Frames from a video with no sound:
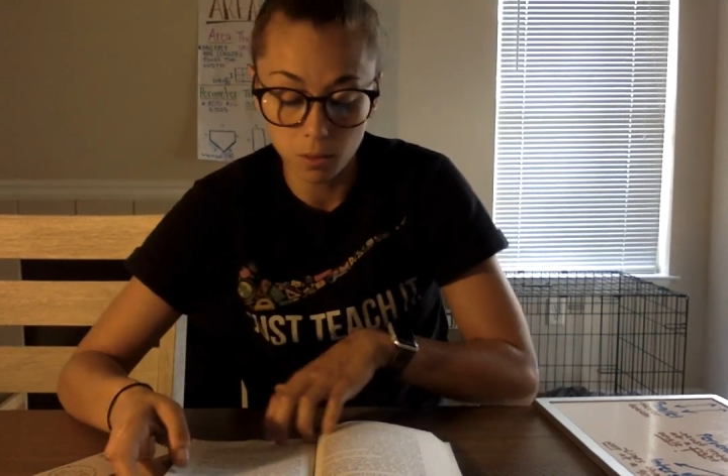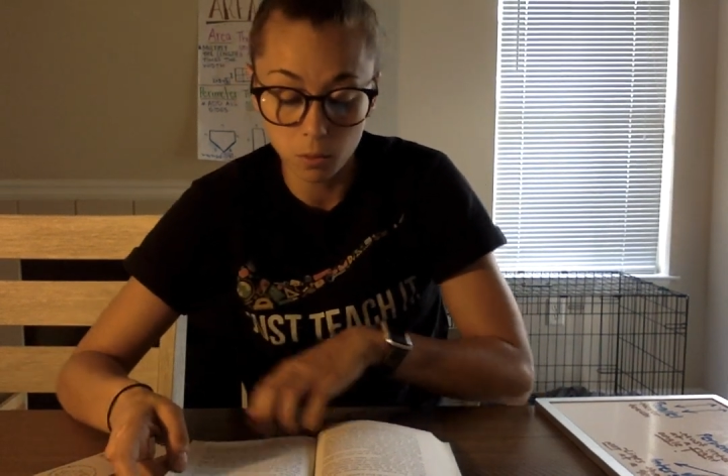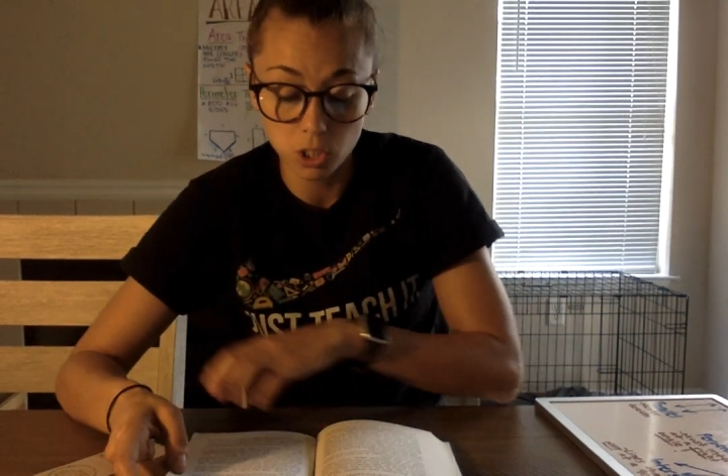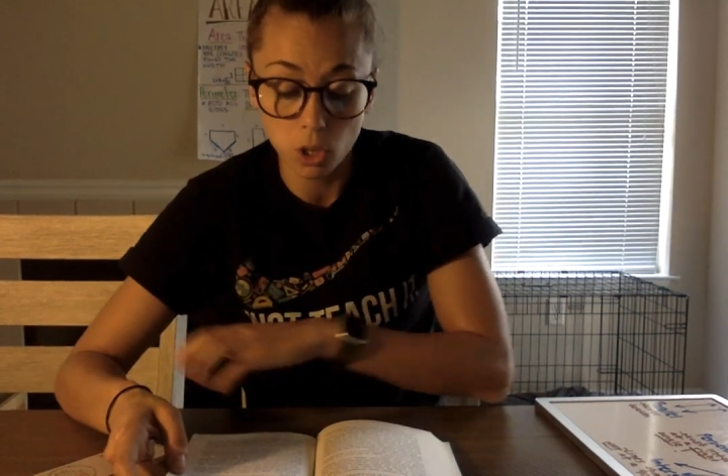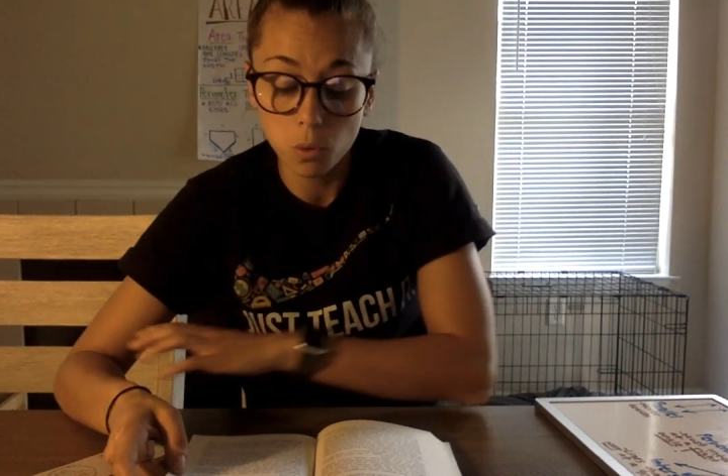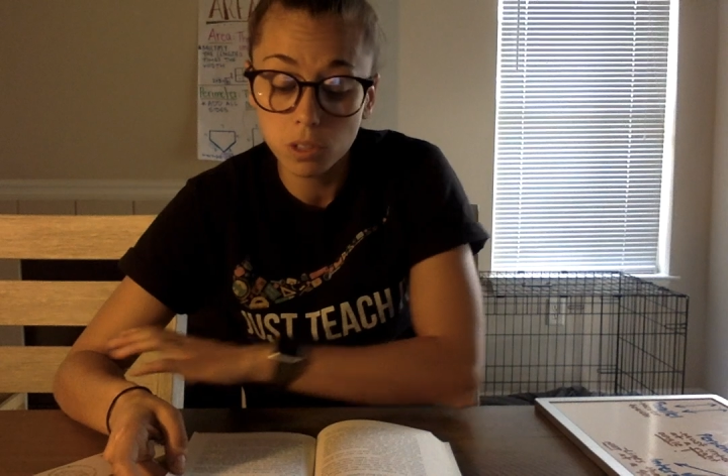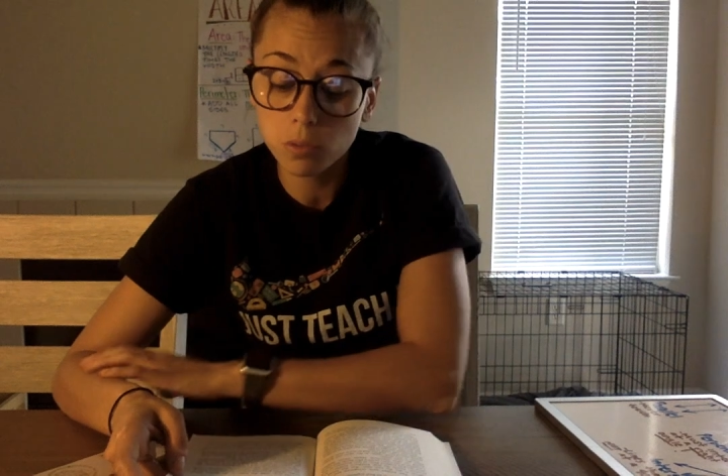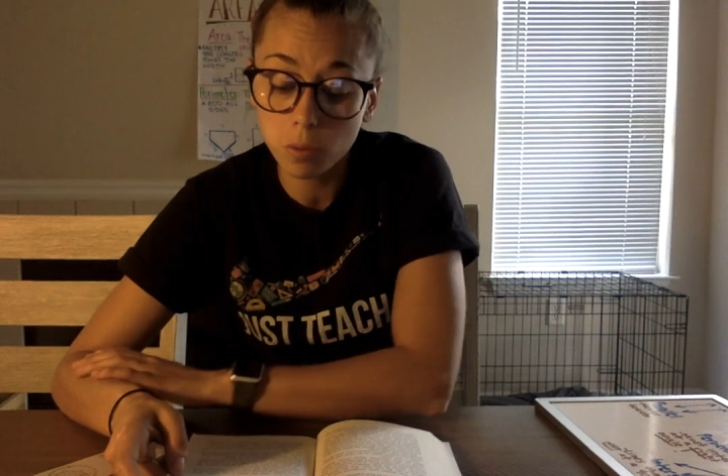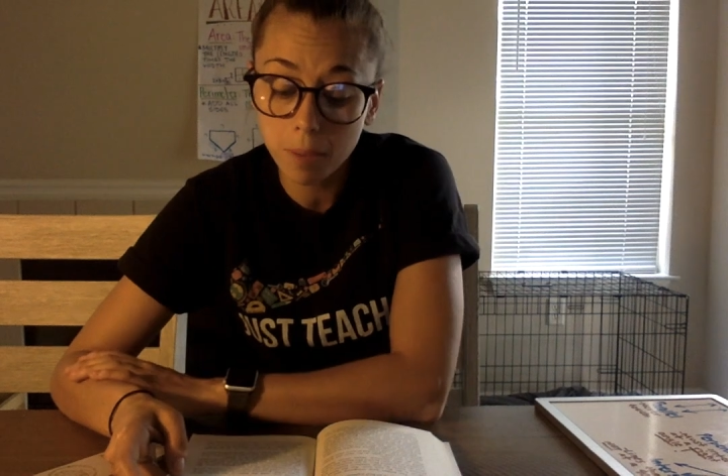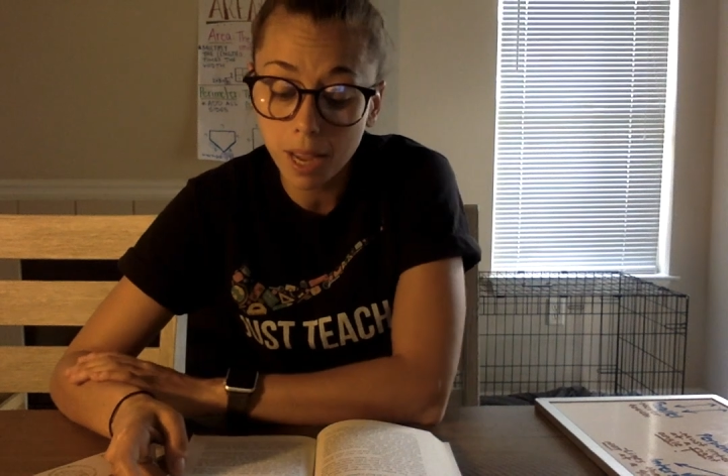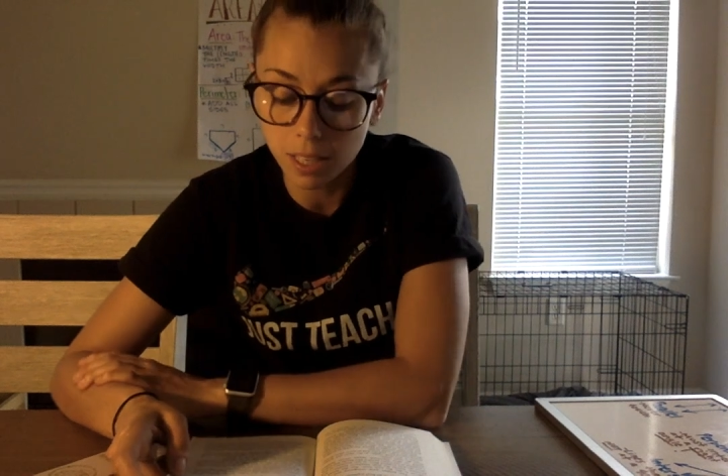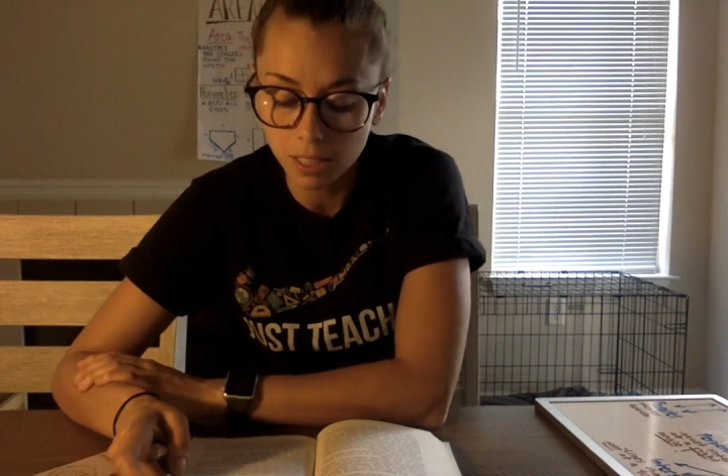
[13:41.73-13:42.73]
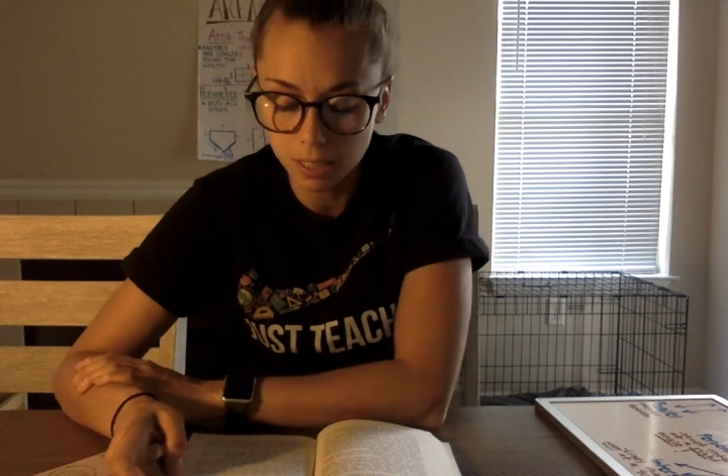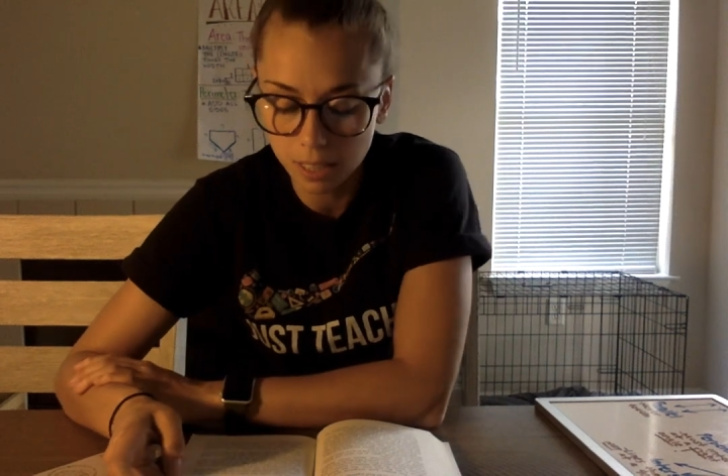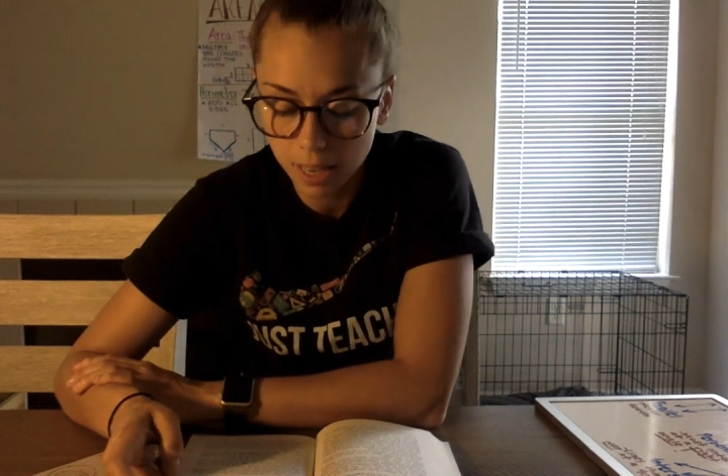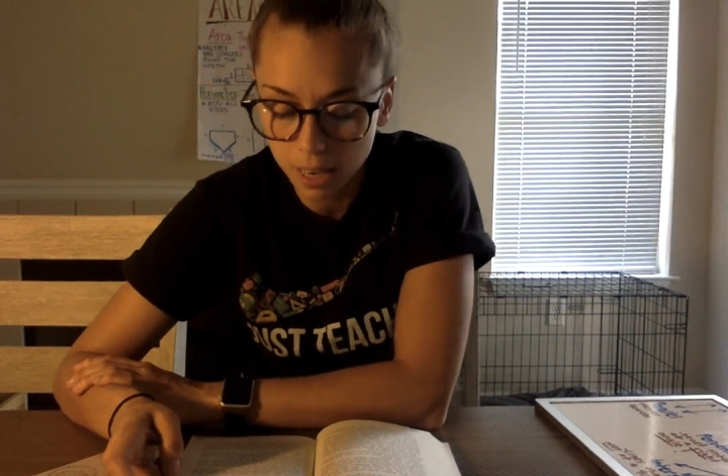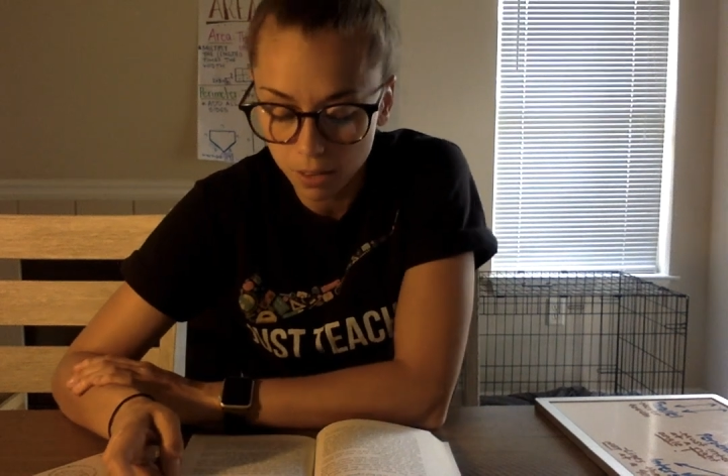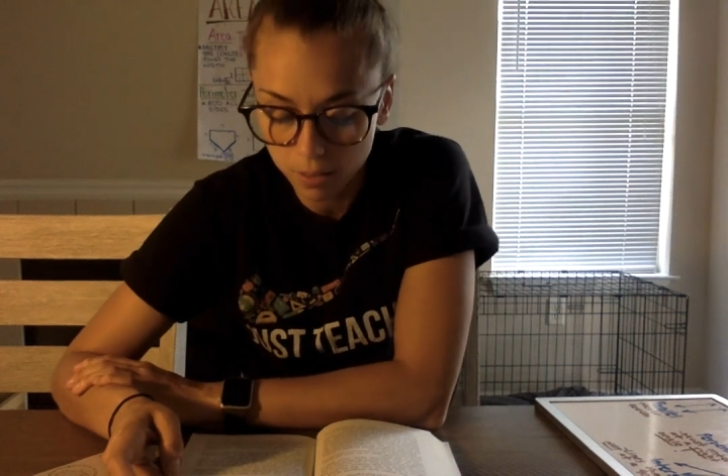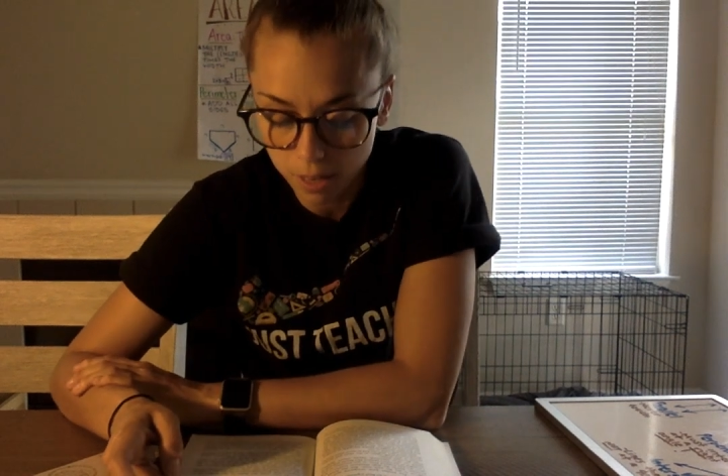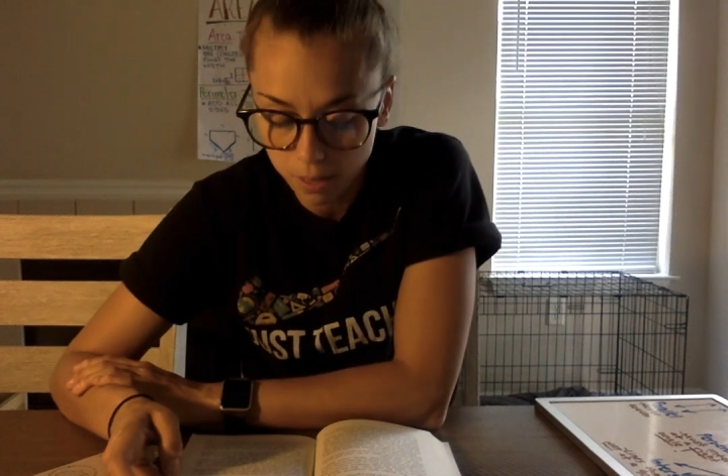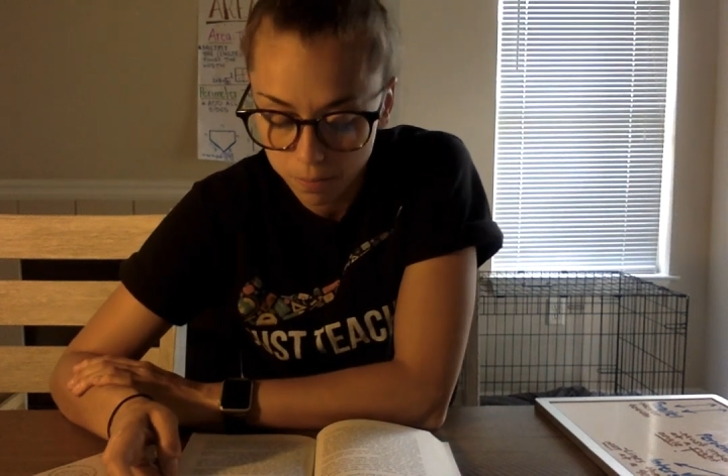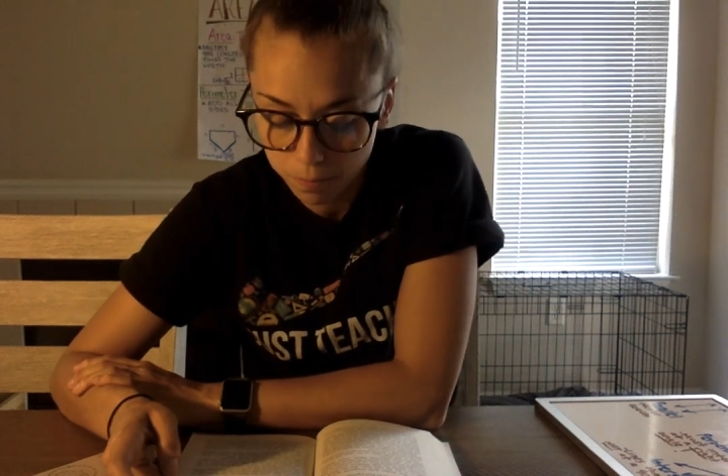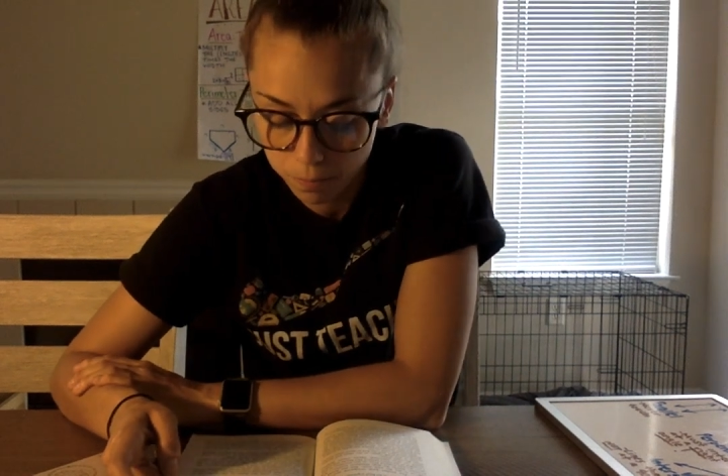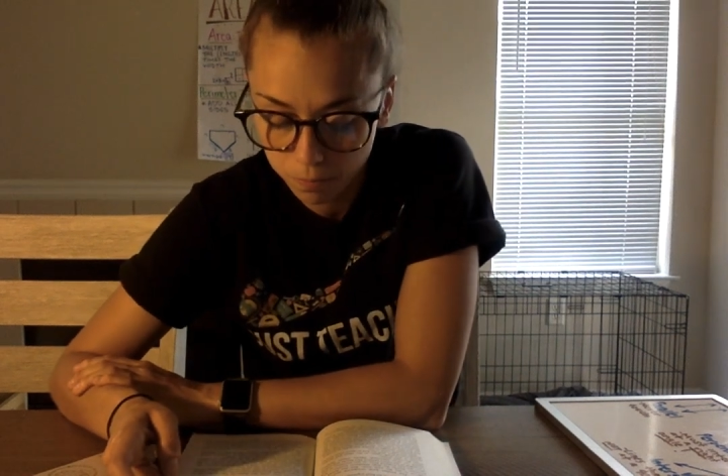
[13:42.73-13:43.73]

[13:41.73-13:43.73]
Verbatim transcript: which always remained in the air there.